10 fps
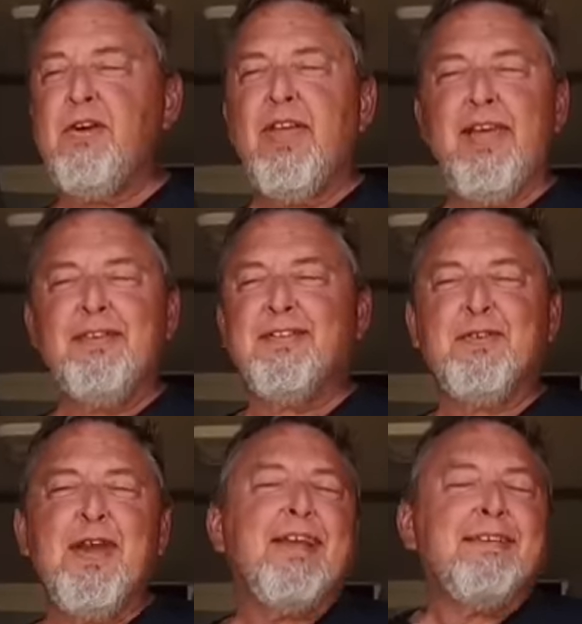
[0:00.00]
Oh yeah, it's
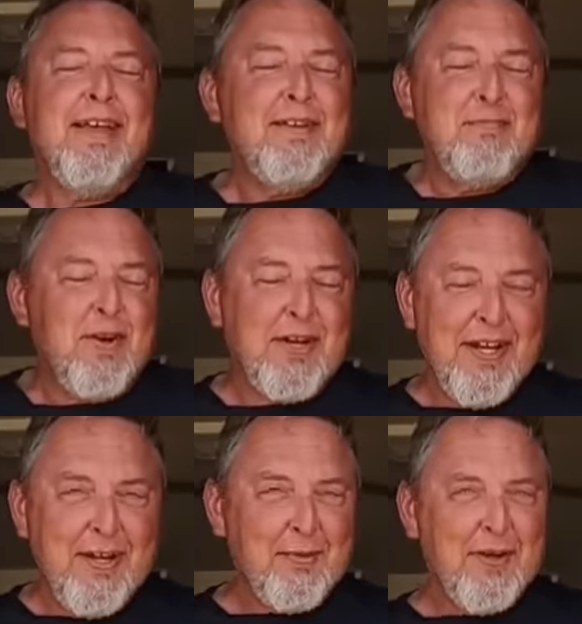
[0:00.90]
great. I can park
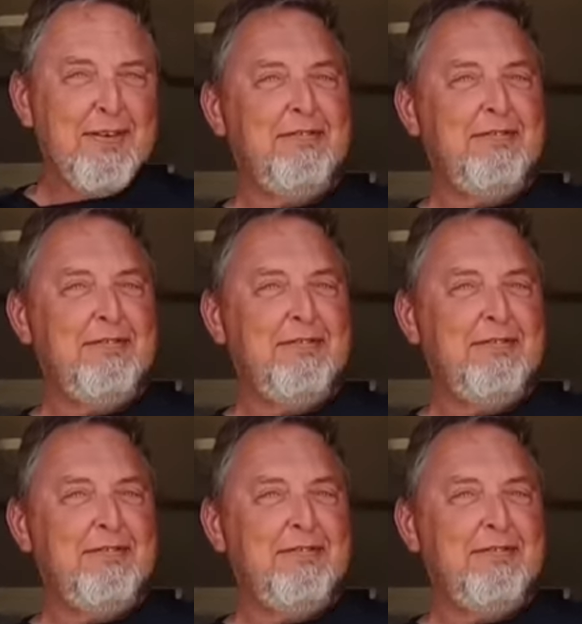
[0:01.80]
anywhere.